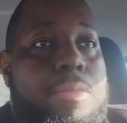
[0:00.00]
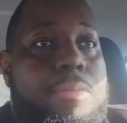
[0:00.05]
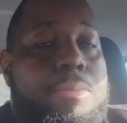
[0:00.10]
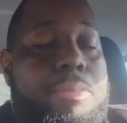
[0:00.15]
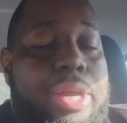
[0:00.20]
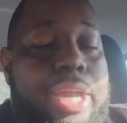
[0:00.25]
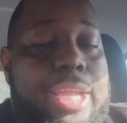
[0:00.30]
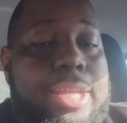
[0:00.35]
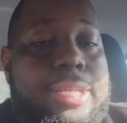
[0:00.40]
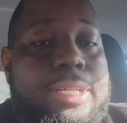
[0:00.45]

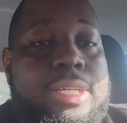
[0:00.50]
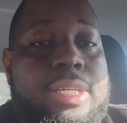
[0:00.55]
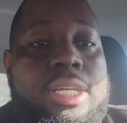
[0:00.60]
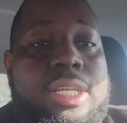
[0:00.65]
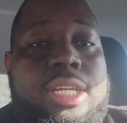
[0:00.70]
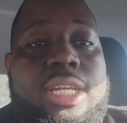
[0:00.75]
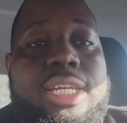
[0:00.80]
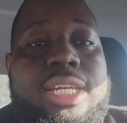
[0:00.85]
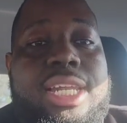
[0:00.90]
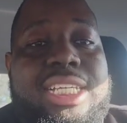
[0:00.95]
But
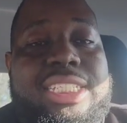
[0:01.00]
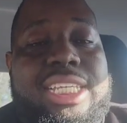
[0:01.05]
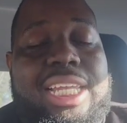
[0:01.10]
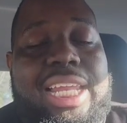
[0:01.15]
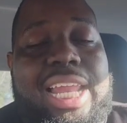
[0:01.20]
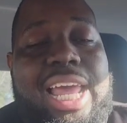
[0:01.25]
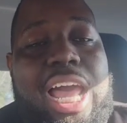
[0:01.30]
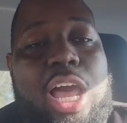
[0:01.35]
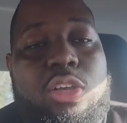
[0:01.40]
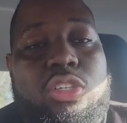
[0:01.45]
this
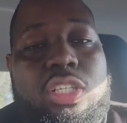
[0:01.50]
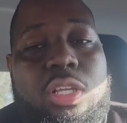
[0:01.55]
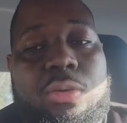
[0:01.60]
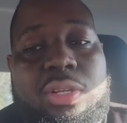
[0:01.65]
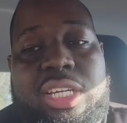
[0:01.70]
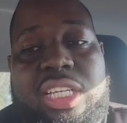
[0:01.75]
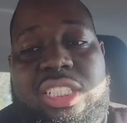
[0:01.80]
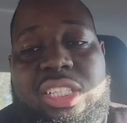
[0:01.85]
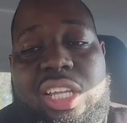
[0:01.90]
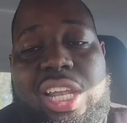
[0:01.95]
allows
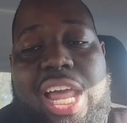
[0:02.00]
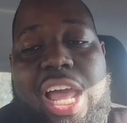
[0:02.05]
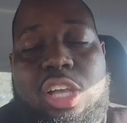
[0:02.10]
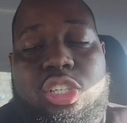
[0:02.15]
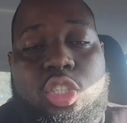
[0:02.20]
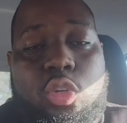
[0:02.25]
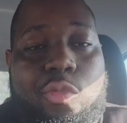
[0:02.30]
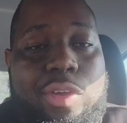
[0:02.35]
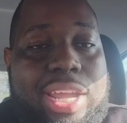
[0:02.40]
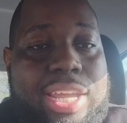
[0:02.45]

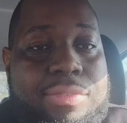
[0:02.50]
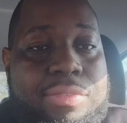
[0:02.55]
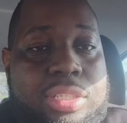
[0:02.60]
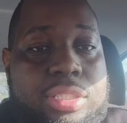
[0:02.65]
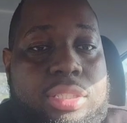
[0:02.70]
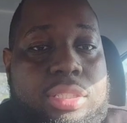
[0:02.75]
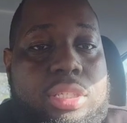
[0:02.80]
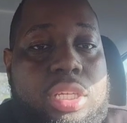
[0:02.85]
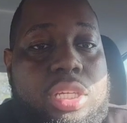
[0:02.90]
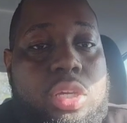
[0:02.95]
the
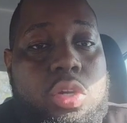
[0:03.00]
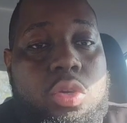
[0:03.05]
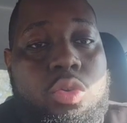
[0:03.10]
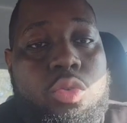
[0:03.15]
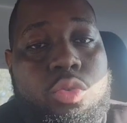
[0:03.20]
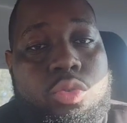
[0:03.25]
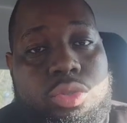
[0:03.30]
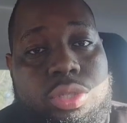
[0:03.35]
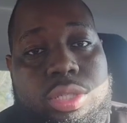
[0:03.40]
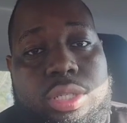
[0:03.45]
Ravens to
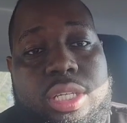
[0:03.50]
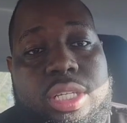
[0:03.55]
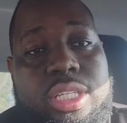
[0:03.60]
use